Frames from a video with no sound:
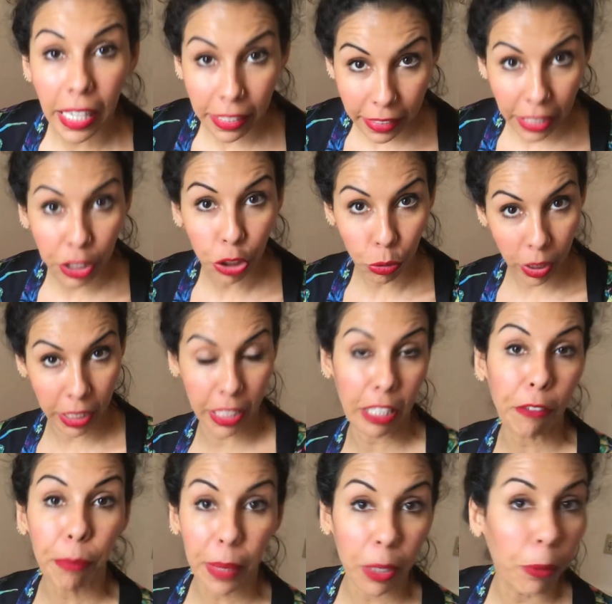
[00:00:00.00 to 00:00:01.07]
And that you can
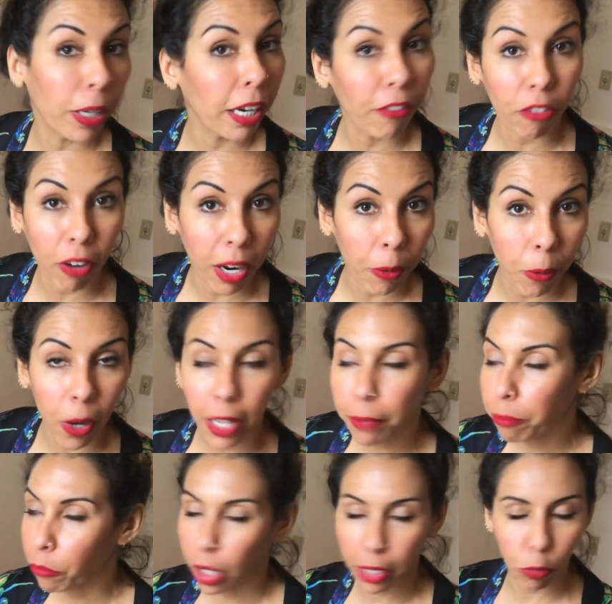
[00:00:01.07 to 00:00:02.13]
give me whatever I
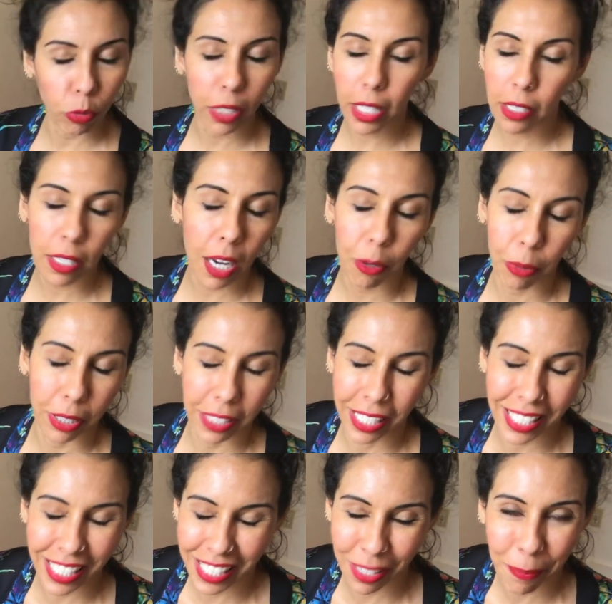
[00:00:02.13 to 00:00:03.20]
want? Like, that's not what
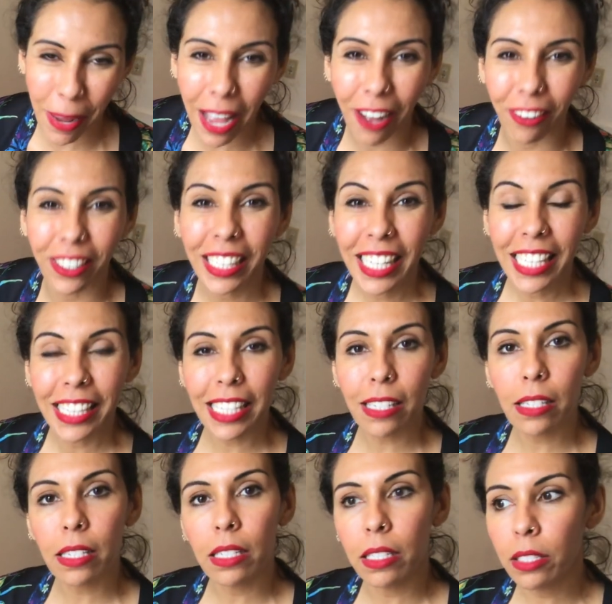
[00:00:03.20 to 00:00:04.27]
this is about.
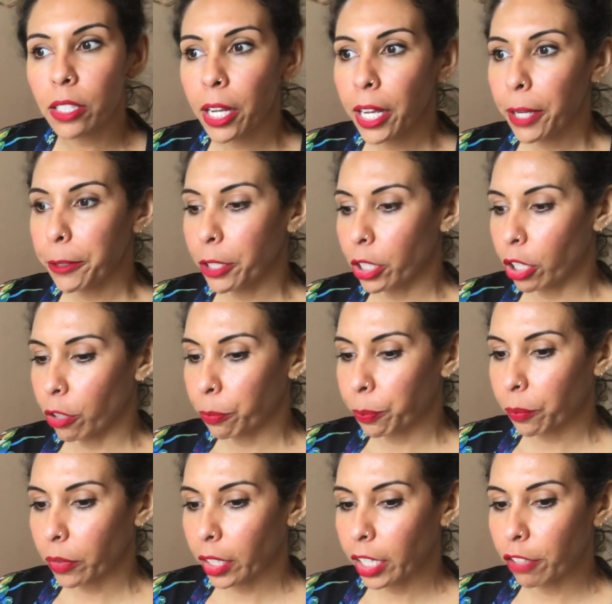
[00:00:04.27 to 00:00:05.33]
This is, you know,
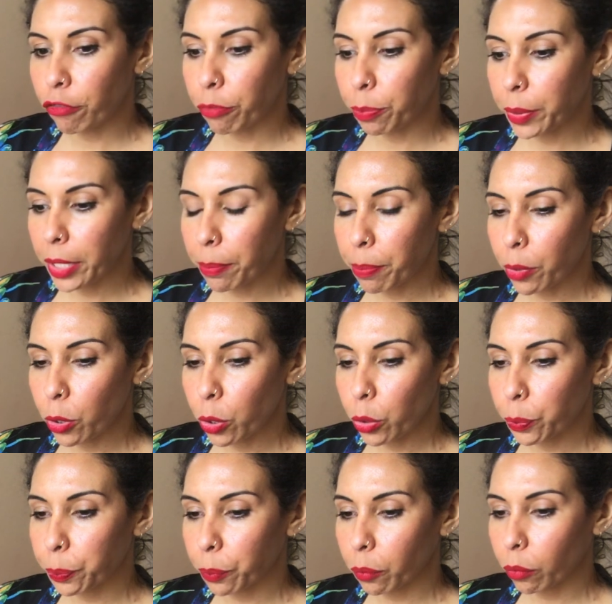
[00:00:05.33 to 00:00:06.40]
if
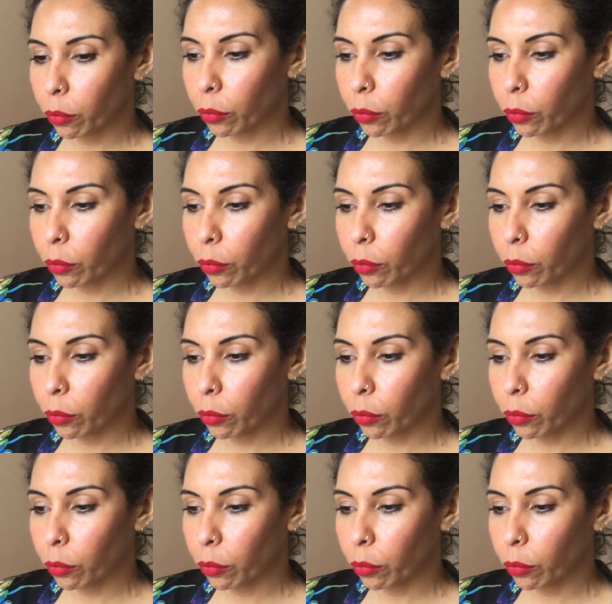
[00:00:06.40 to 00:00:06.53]
people